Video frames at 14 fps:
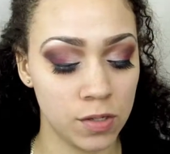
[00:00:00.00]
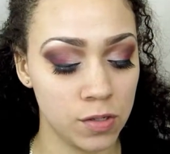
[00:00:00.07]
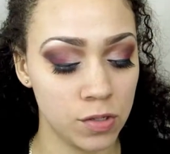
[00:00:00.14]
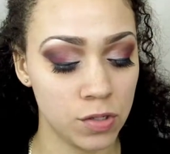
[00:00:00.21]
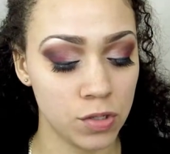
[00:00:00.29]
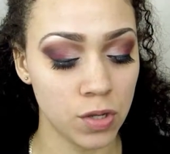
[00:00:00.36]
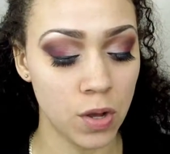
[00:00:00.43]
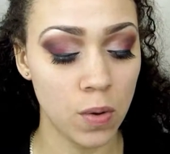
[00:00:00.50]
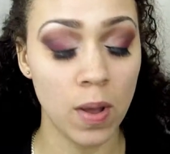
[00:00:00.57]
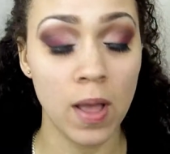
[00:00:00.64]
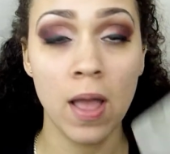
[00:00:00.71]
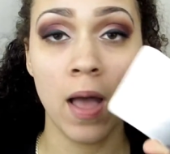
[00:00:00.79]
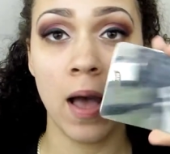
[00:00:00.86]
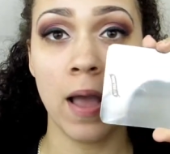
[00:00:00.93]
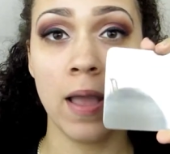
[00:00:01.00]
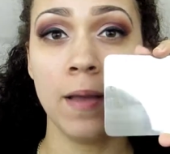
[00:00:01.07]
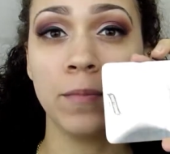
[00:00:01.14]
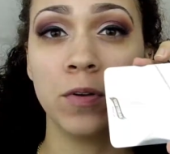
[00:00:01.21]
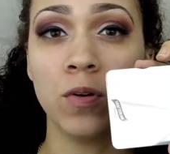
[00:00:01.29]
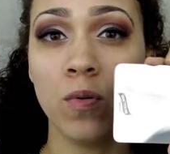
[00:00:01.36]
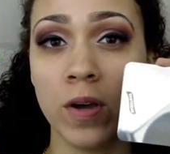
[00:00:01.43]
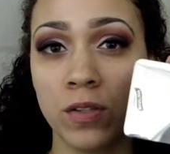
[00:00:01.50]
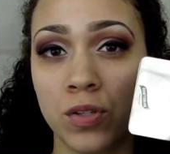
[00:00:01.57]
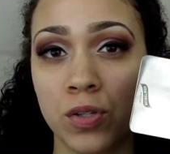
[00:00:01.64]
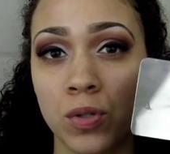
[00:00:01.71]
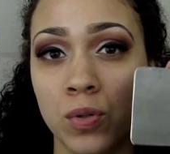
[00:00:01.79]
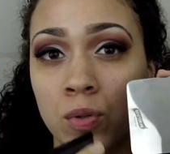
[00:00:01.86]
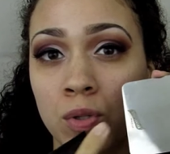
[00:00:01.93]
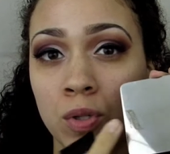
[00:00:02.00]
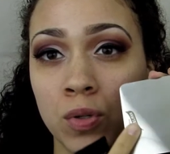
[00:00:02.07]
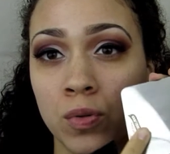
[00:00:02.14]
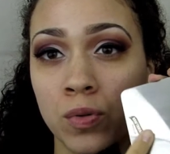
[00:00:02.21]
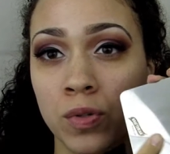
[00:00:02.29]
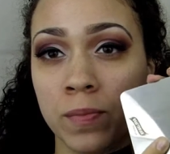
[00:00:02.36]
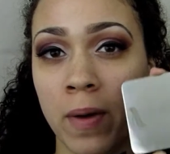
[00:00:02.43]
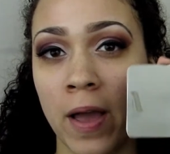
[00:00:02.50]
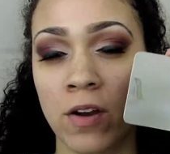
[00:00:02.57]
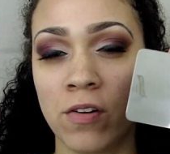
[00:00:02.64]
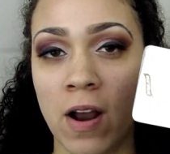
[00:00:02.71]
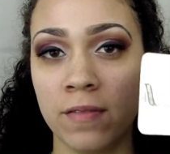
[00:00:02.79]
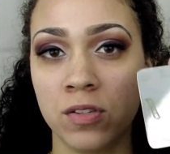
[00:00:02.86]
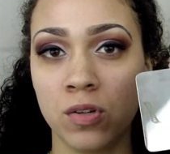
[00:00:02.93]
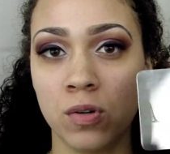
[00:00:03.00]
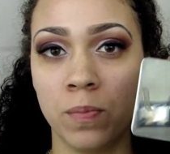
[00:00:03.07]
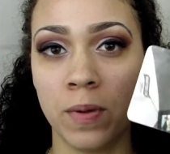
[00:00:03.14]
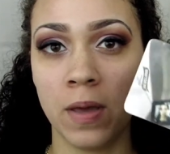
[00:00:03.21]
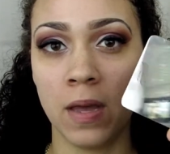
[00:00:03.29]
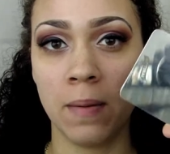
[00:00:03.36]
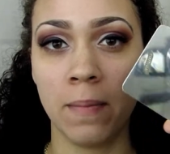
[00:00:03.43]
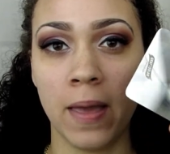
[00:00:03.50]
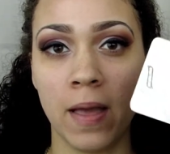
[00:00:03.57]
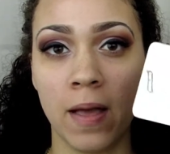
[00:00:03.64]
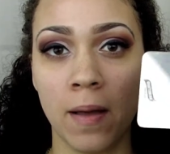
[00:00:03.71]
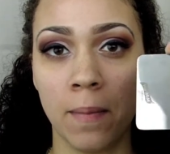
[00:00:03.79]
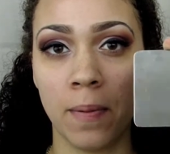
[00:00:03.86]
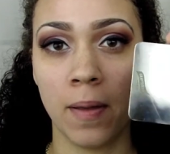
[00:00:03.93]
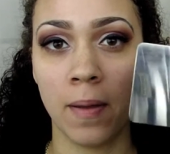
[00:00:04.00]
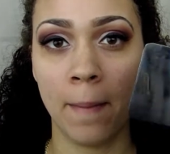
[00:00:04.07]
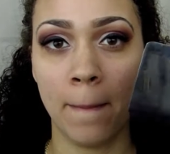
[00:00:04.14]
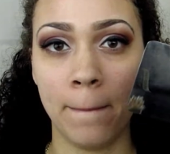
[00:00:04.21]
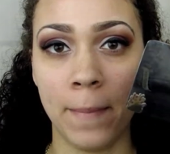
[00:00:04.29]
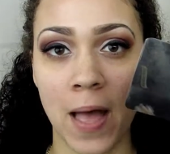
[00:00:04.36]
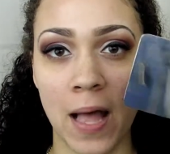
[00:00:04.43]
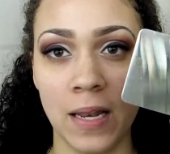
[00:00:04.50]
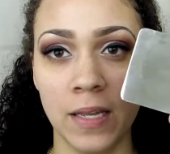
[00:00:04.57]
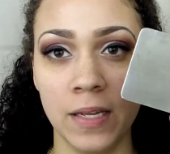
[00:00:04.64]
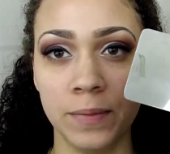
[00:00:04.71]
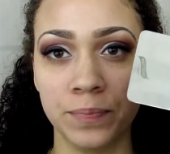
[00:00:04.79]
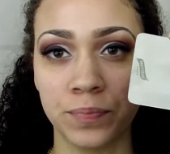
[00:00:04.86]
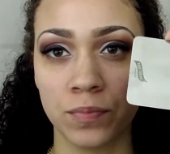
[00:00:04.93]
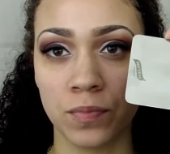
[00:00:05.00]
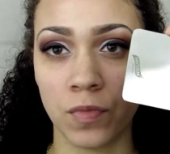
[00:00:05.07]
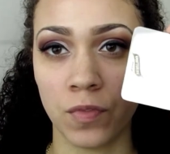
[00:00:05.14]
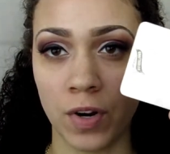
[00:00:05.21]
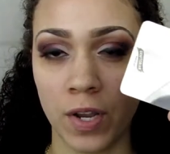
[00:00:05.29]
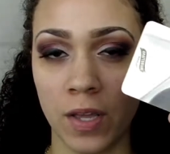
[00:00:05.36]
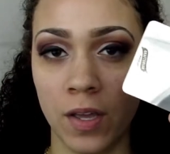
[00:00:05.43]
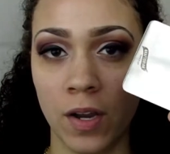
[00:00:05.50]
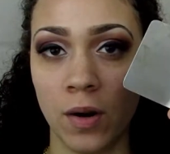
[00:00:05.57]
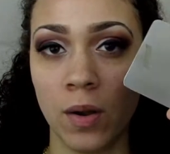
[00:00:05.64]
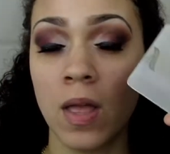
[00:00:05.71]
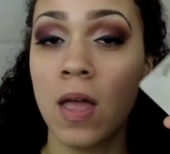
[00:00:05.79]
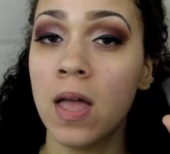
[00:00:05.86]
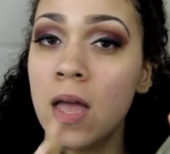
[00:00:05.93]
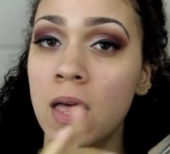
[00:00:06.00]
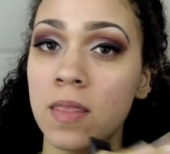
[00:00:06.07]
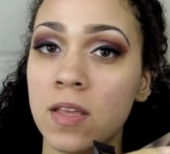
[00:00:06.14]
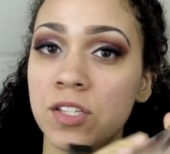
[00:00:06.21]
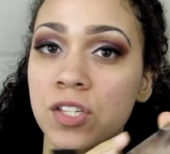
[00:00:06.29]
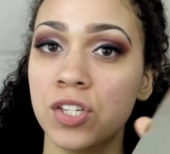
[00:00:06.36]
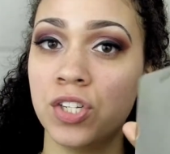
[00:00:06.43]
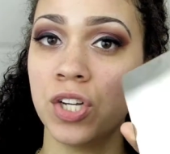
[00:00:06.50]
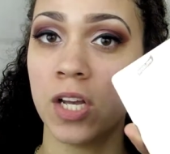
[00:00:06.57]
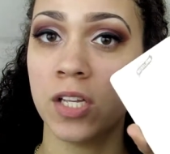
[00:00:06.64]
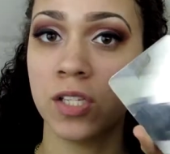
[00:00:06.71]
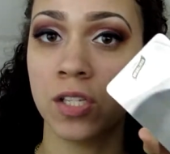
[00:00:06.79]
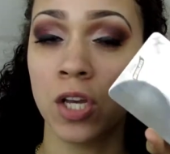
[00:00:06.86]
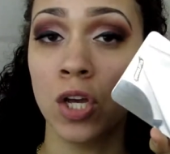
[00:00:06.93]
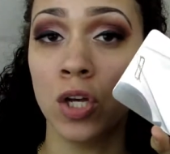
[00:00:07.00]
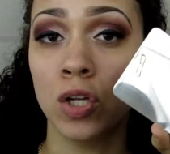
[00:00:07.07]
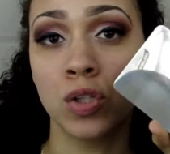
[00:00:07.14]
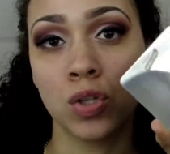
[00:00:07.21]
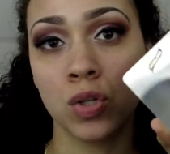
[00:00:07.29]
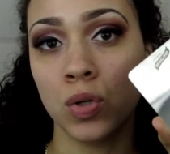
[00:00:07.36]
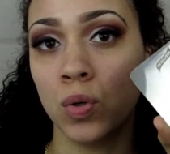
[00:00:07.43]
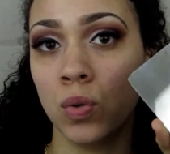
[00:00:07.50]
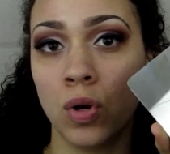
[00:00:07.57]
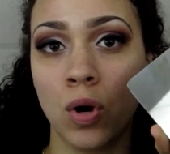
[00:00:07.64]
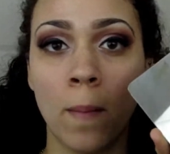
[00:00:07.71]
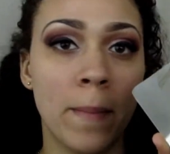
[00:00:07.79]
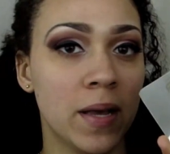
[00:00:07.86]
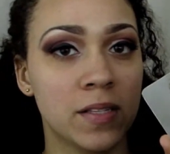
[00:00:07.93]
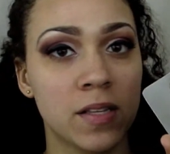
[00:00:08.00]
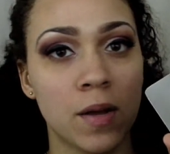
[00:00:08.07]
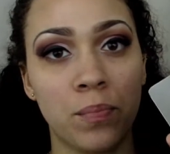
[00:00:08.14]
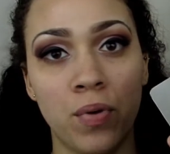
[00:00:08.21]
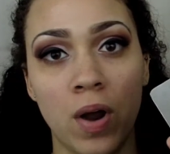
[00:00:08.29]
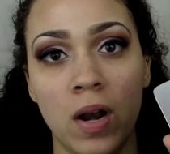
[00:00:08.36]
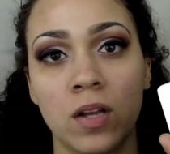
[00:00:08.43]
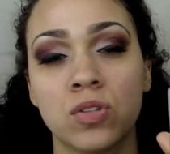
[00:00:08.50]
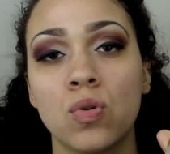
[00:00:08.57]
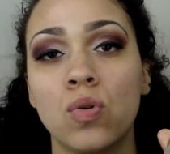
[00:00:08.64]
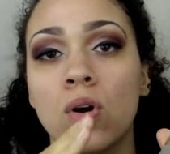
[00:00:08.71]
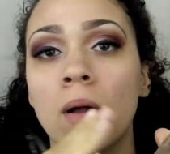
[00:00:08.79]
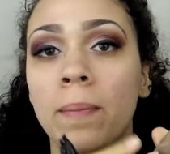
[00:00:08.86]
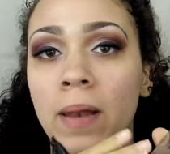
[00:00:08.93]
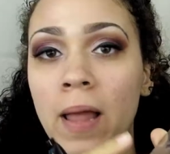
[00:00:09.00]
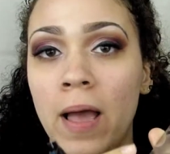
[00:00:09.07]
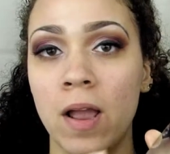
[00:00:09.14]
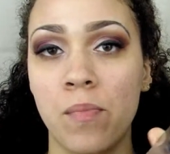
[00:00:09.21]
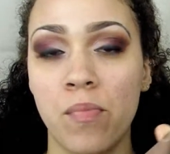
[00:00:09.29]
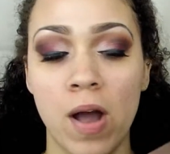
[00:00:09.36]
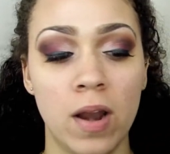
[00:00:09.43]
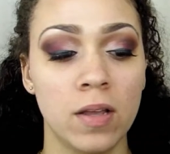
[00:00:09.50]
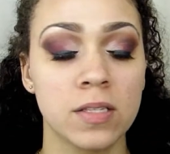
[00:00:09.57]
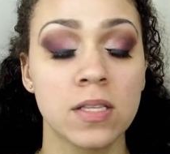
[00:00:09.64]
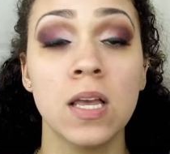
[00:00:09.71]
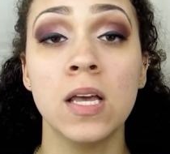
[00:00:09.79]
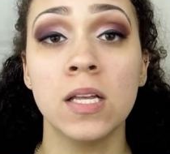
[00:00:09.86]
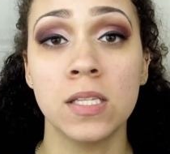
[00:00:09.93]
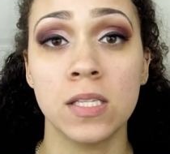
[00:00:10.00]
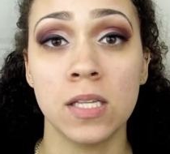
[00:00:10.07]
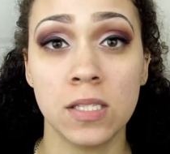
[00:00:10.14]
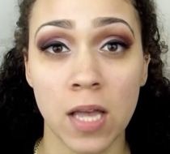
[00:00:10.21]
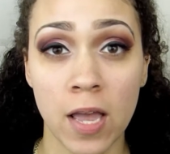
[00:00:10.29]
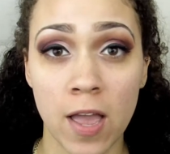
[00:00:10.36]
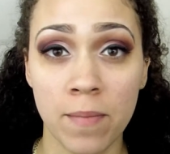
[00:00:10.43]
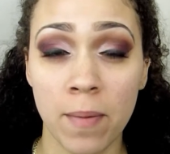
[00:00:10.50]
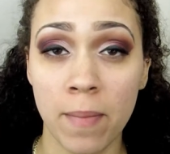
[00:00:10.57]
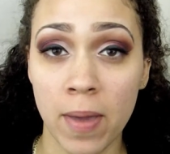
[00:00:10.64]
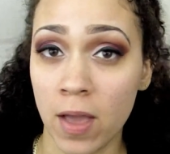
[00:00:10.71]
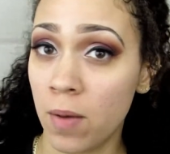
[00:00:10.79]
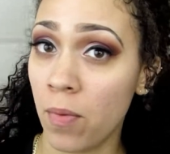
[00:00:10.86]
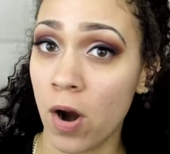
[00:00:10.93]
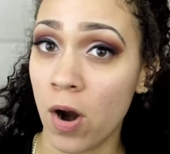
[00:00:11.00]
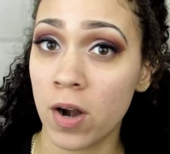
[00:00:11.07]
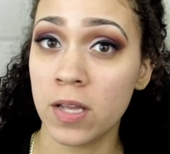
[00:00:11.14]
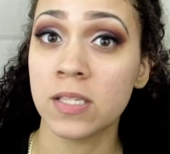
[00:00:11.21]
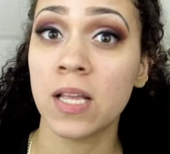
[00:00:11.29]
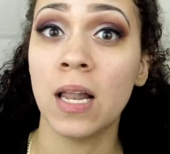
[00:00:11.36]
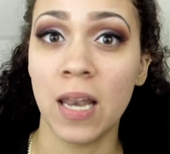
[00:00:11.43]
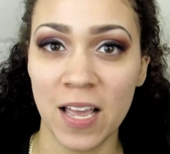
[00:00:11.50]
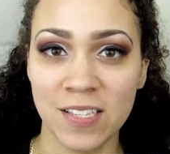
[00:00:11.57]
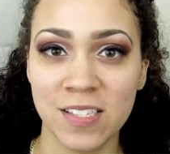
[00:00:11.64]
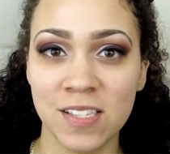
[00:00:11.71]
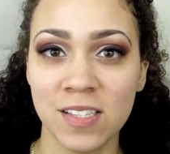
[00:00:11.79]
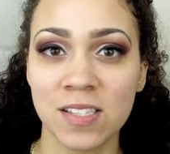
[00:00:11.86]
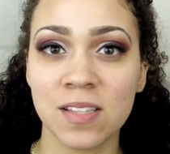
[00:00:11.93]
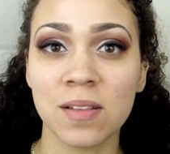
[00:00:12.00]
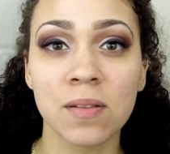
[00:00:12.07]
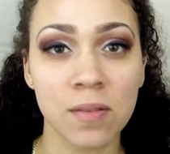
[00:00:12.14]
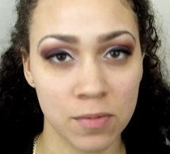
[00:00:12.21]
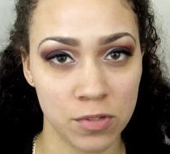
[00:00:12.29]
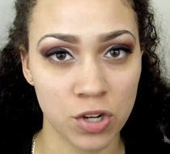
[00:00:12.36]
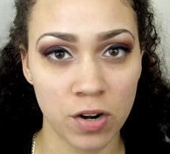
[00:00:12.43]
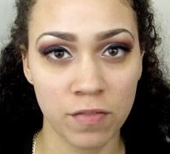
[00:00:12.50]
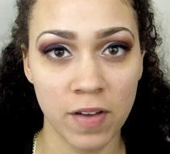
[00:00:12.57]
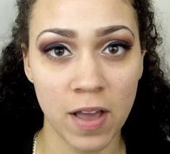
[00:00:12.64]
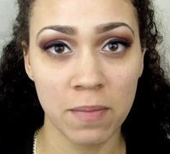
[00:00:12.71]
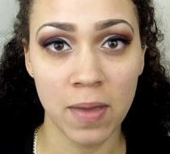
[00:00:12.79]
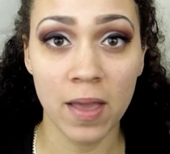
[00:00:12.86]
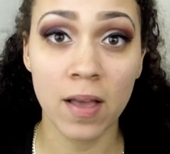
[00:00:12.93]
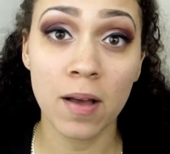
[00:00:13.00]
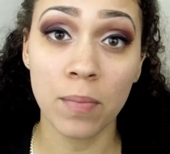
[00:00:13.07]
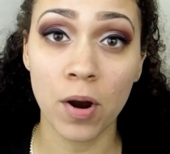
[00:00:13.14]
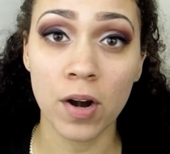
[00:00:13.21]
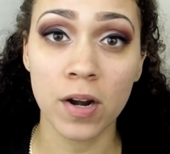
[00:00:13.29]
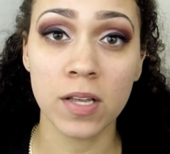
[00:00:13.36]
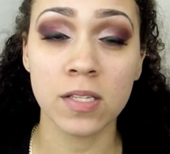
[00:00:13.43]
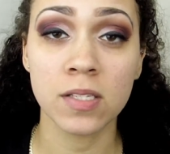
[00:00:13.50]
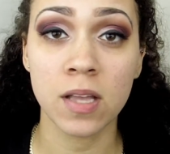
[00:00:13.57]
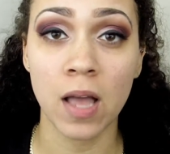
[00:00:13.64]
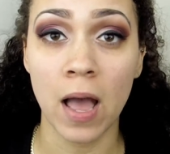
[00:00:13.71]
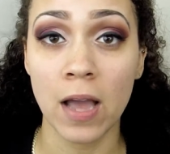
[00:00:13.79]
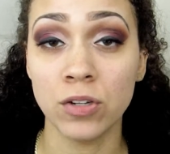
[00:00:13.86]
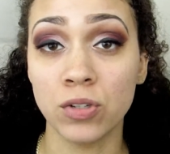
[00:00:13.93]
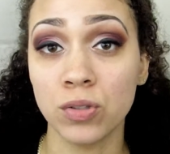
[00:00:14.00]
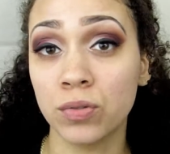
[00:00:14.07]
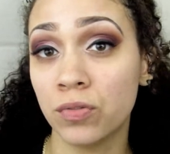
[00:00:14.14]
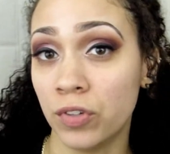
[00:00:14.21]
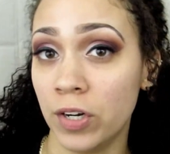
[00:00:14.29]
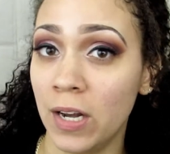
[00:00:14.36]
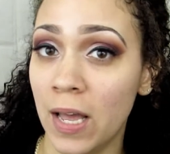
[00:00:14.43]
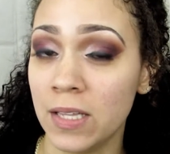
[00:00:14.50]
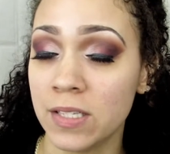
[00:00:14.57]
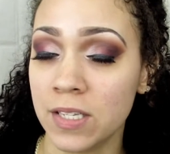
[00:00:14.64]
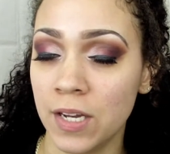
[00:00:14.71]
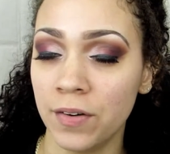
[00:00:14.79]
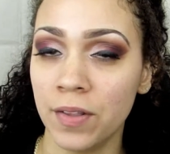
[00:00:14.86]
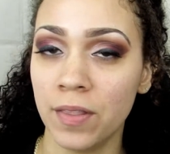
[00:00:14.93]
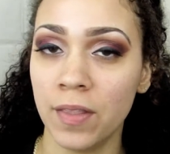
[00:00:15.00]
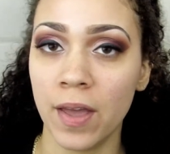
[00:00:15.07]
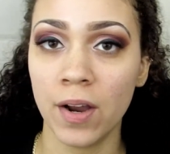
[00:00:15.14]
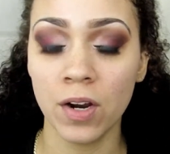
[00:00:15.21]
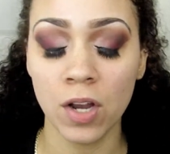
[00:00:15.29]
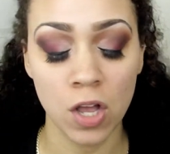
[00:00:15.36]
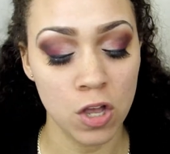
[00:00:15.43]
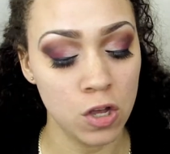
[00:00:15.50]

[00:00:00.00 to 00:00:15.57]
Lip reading: So I am going to use my Graftopian makeup palette right here, and this is just to, you know, mix up products or apply your products. Since I am a makeup artist, a licensed certified makeup artist, I do freelance here and there.